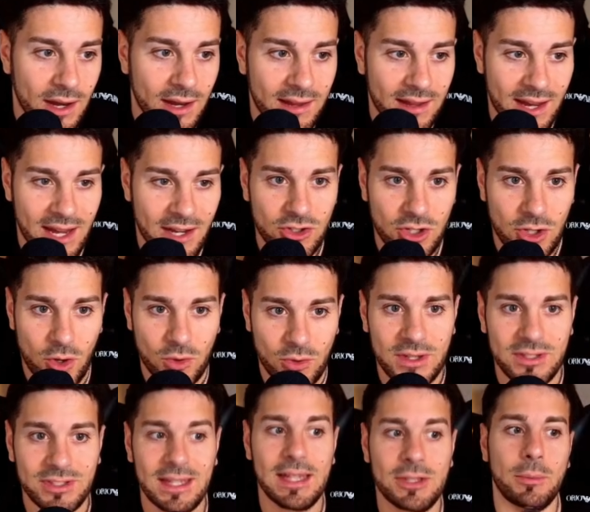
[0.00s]
the engine only
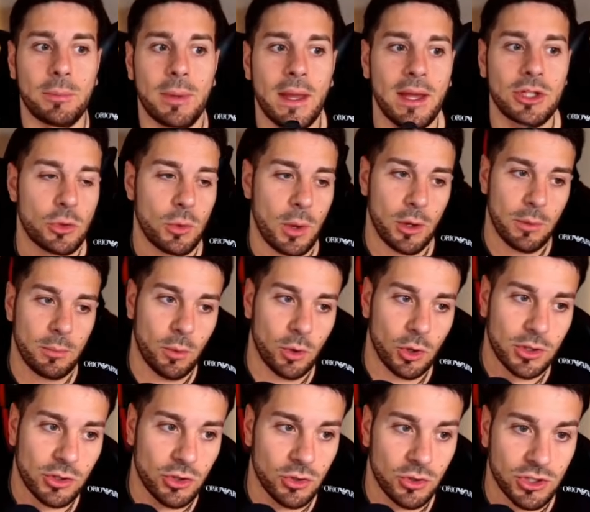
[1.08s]
says plus
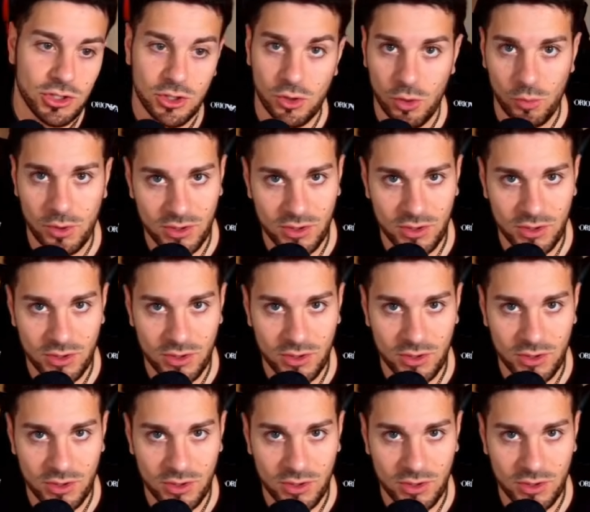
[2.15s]
1.20,